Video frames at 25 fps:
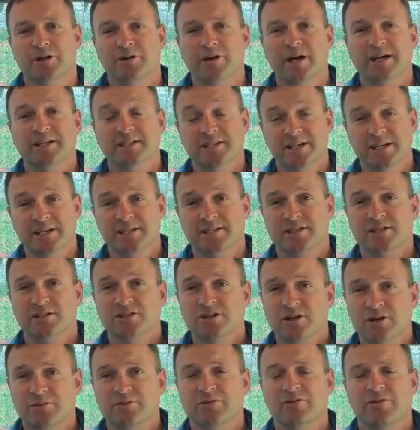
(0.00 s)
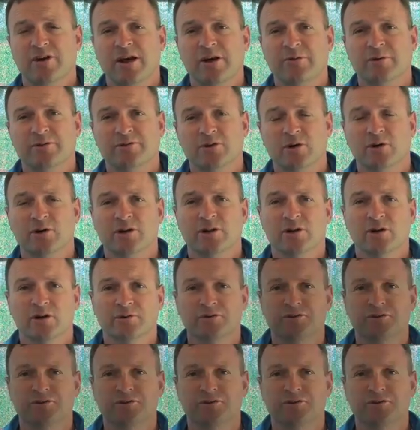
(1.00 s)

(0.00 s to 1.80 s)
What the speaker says: a great test in terms of how we've gone in the